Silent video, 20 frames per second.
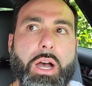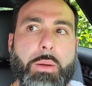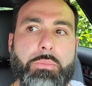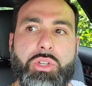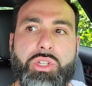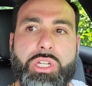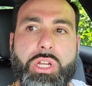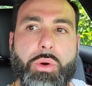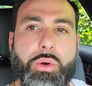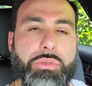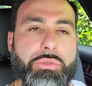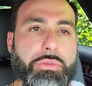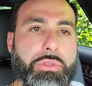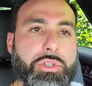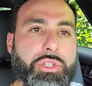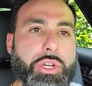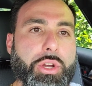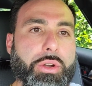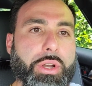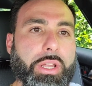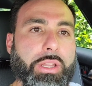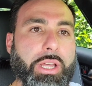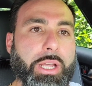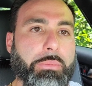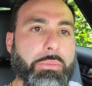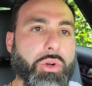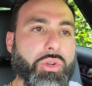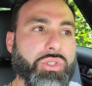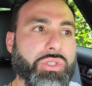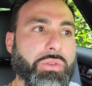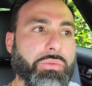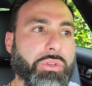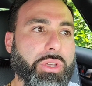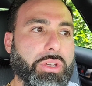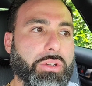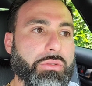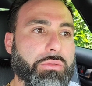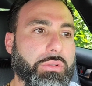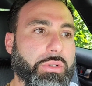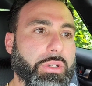I'm just going through the journey like most of
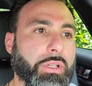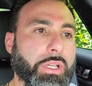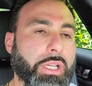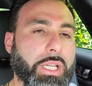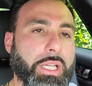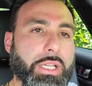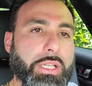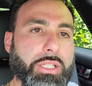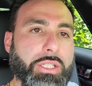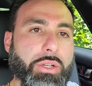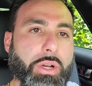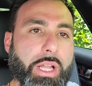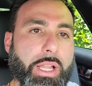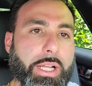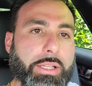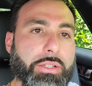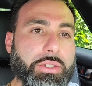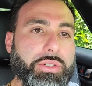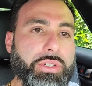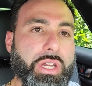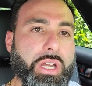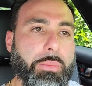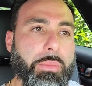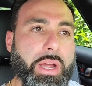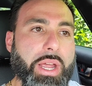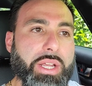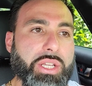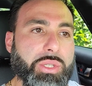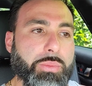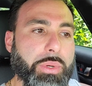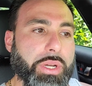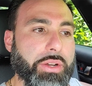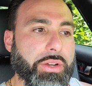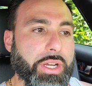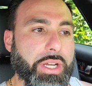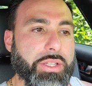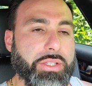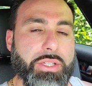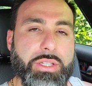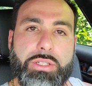you, so I like to share my
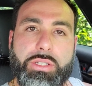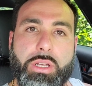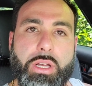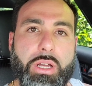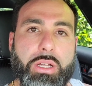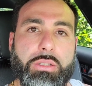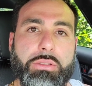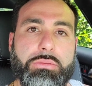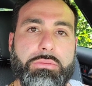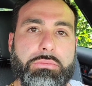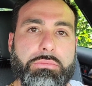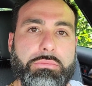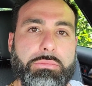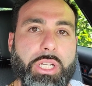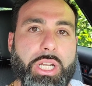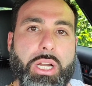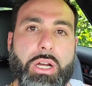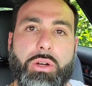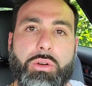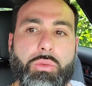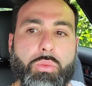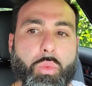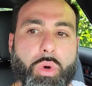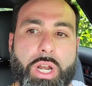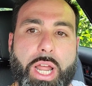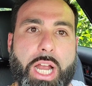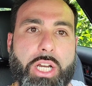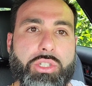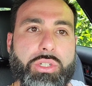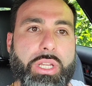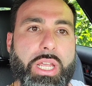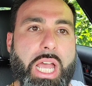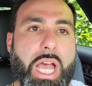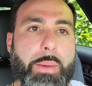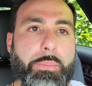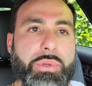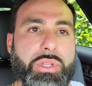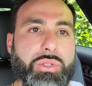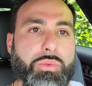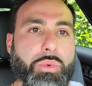experiences on, what actually
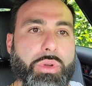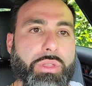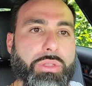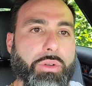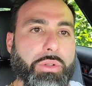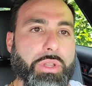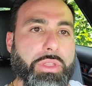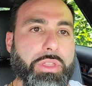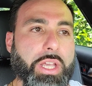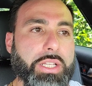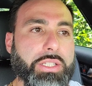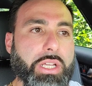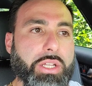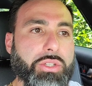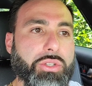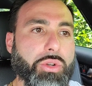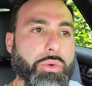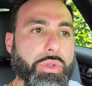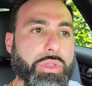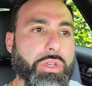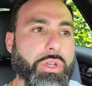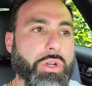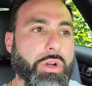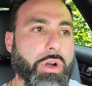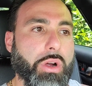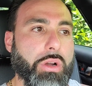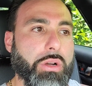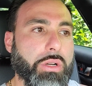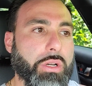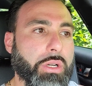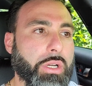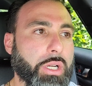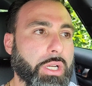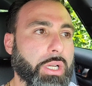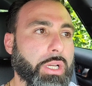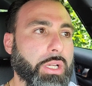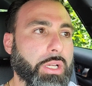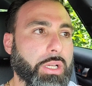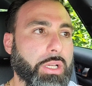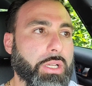happens with all the things I do with the car.
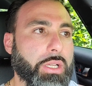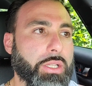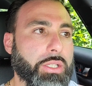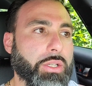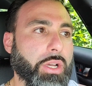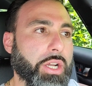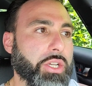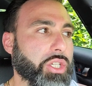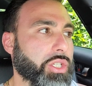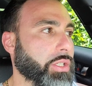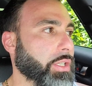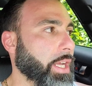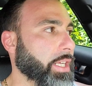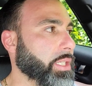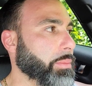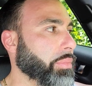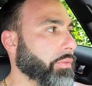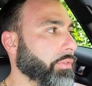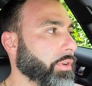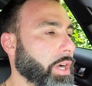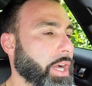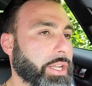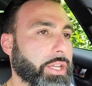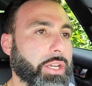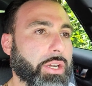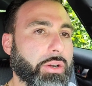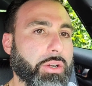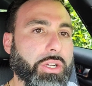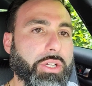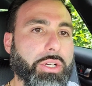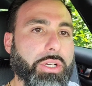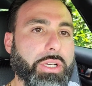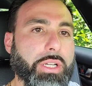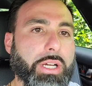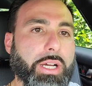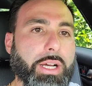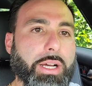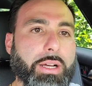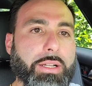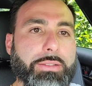So I just like to provide, good
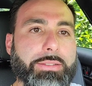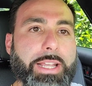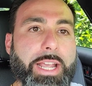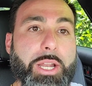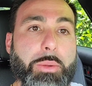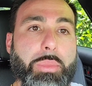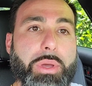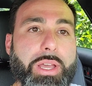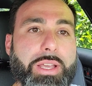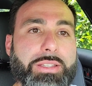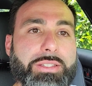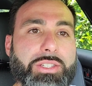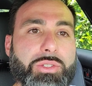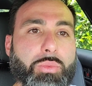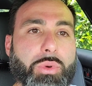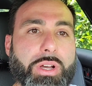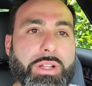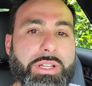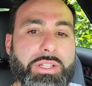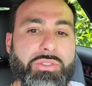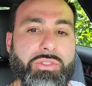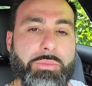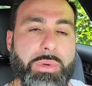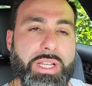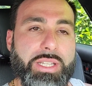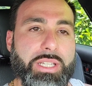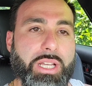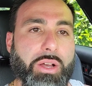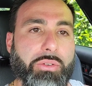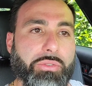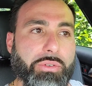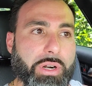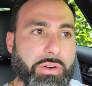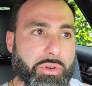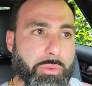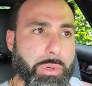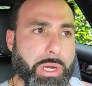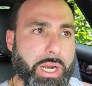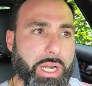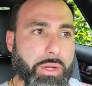database as well as for myself, for
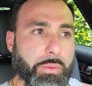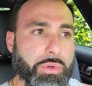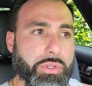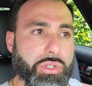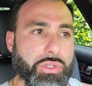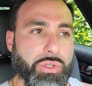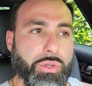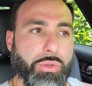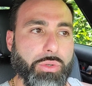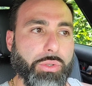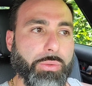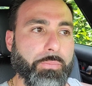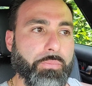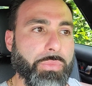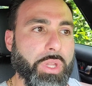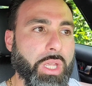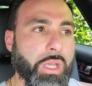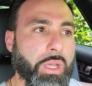everybody, which is cool.